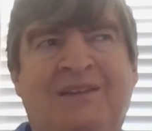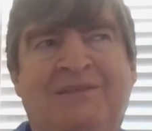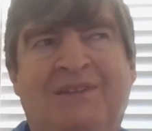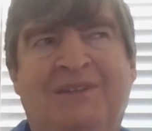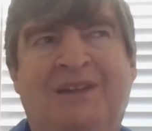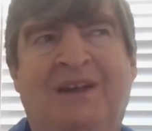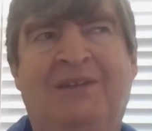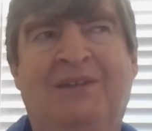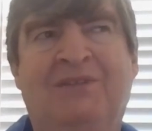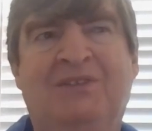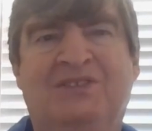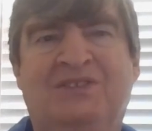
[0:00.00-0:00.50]

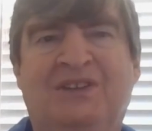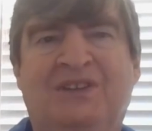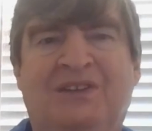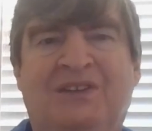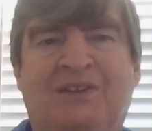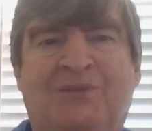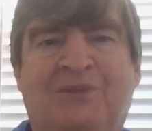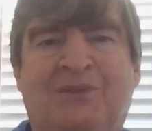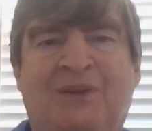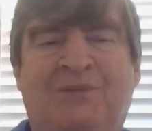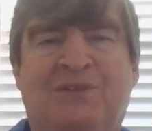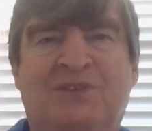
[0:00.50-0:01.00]
Obviously,
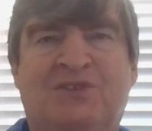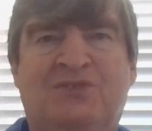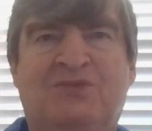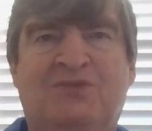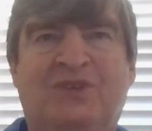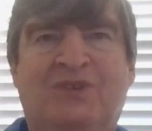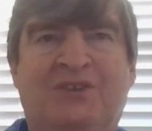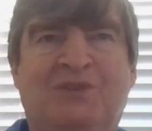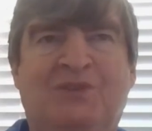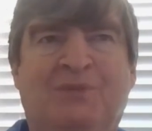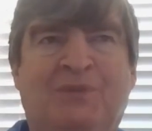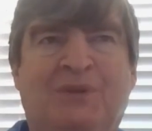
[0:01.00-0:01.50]
the
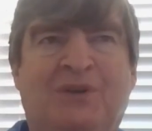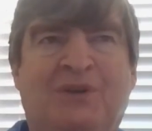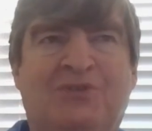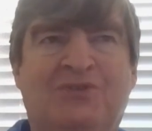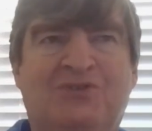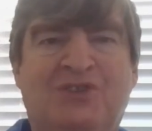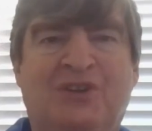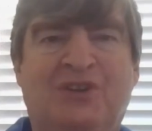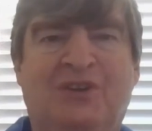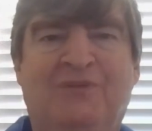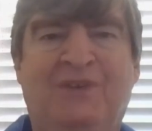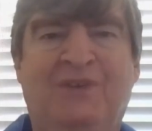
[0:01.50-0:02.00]
infrastructure bill
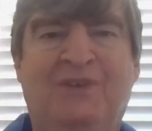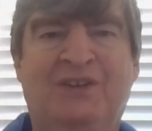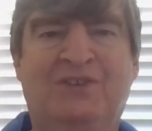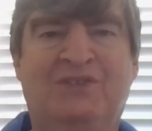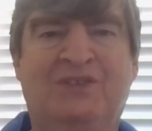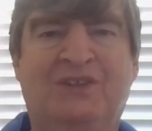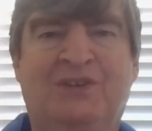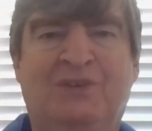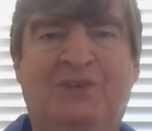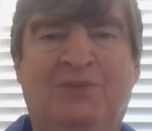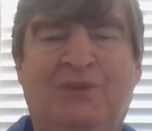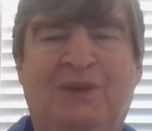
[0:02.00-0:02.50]
should
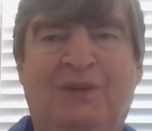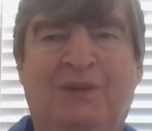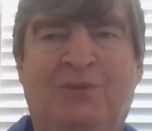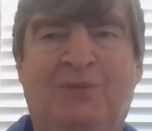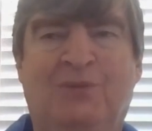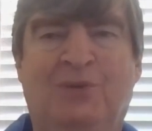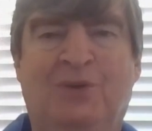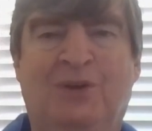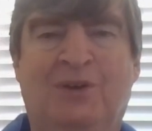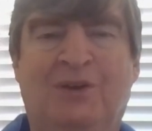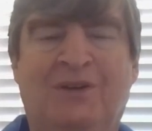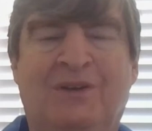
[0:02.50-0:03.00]
eventually create
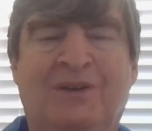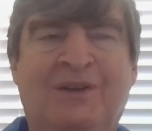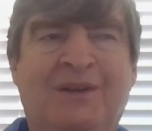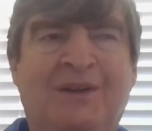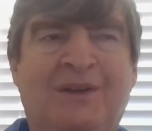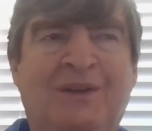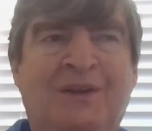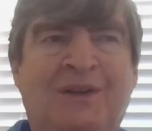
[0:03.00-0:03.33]
work,